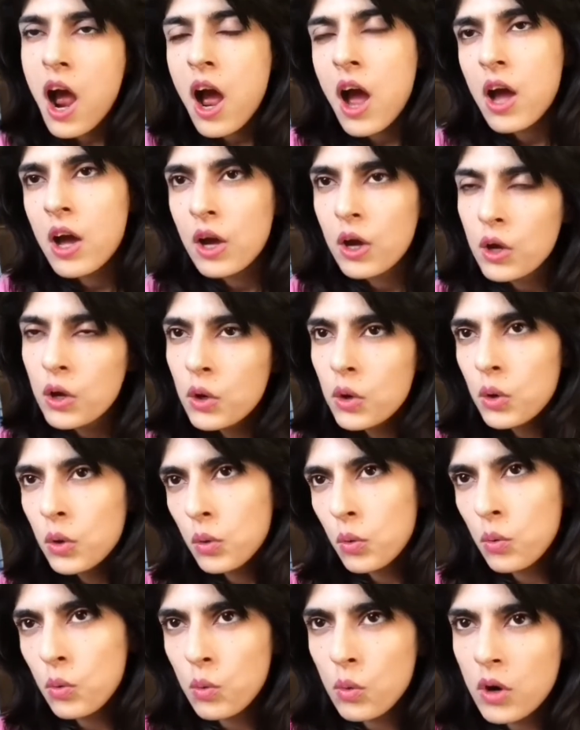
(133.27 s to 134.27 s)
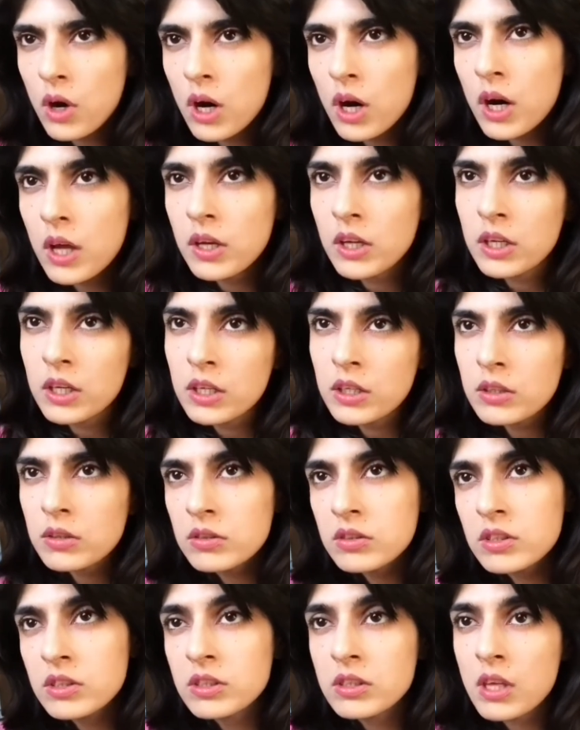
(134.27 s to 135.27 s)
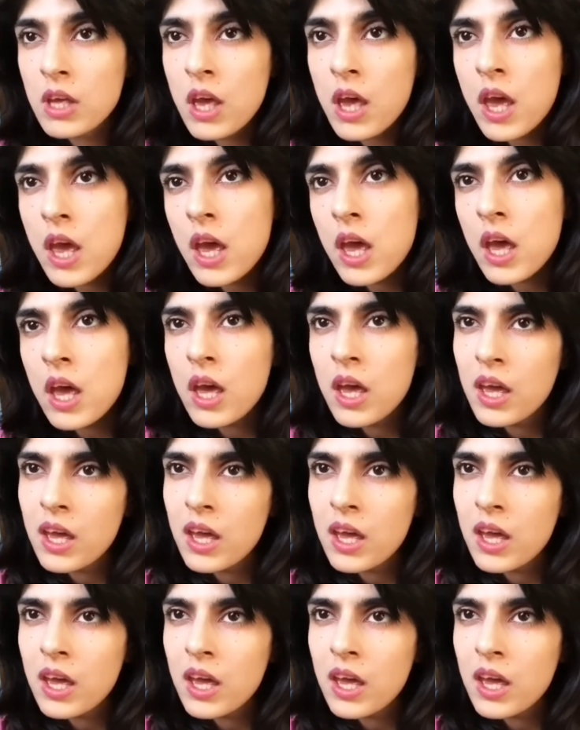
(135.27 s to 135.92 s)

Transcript: What do you say?